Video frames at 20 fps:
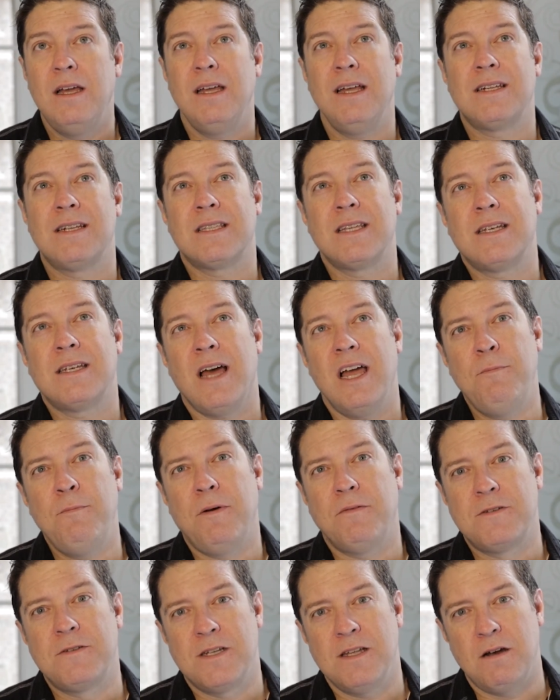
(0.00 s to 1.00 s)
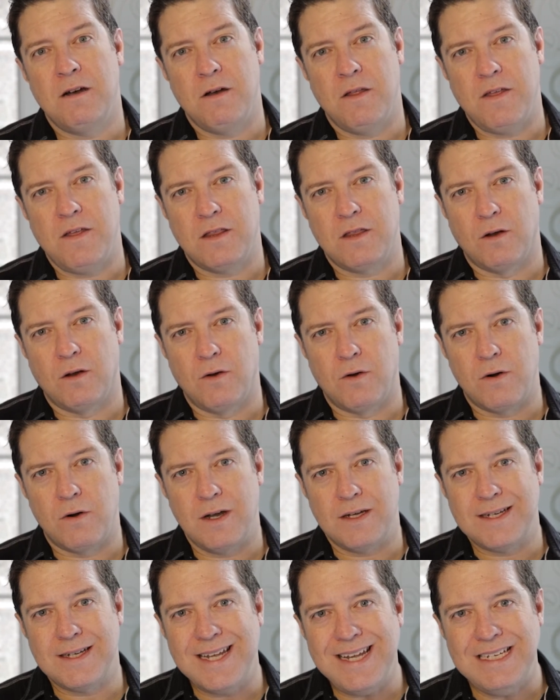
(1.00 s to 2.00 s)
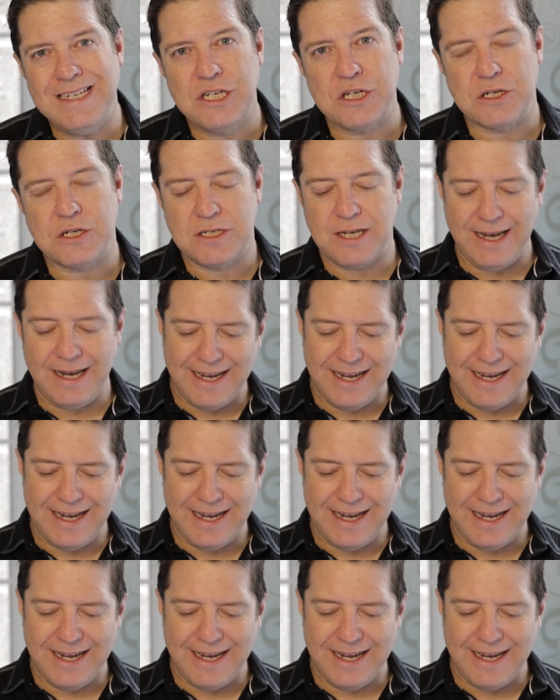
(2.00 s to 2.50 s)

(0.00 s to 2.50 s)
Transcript: It's the type of sinner that the Lord teaches